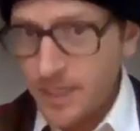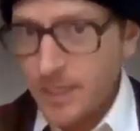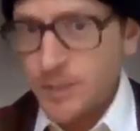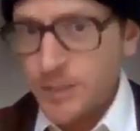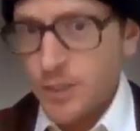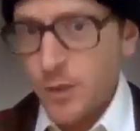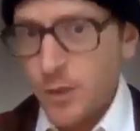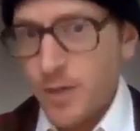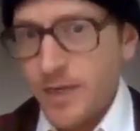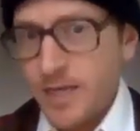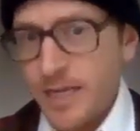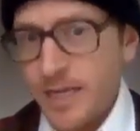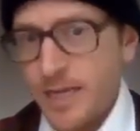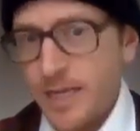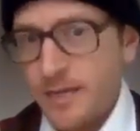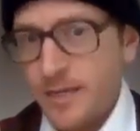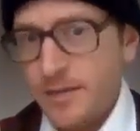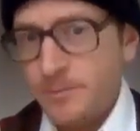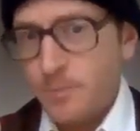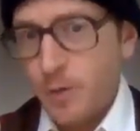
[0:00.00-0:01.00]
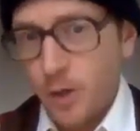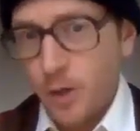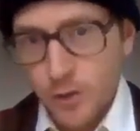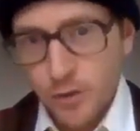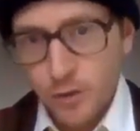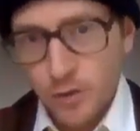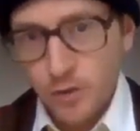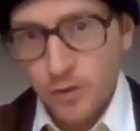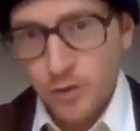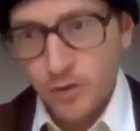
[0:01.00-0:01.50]
So we did
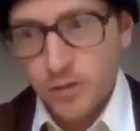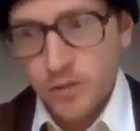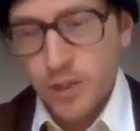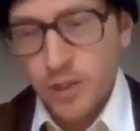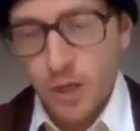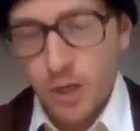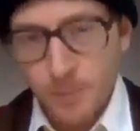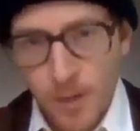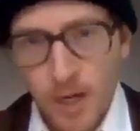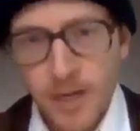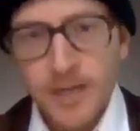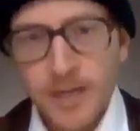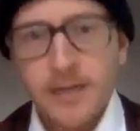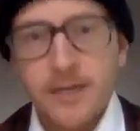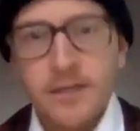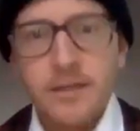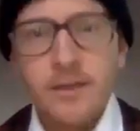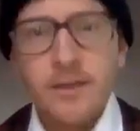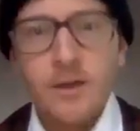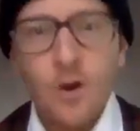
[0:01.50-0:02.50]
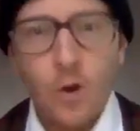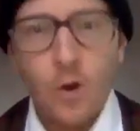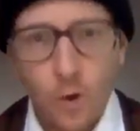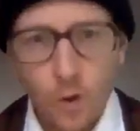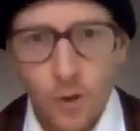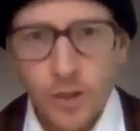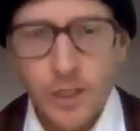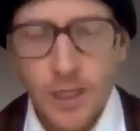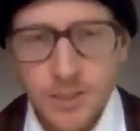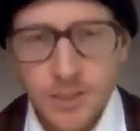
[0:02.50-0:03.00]
partial carbonic
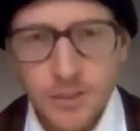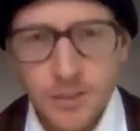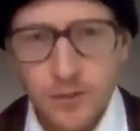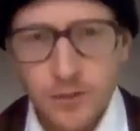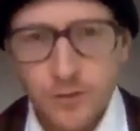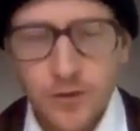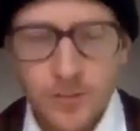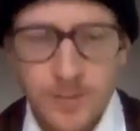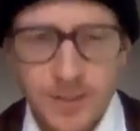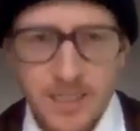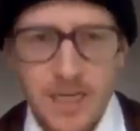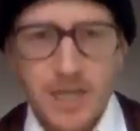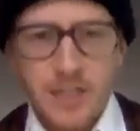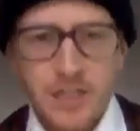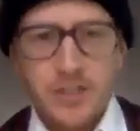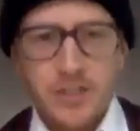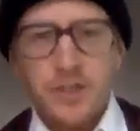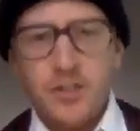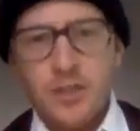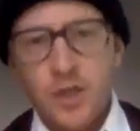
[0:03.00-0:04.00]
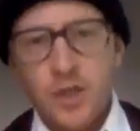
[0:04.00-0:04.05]
whole cluster fermentation.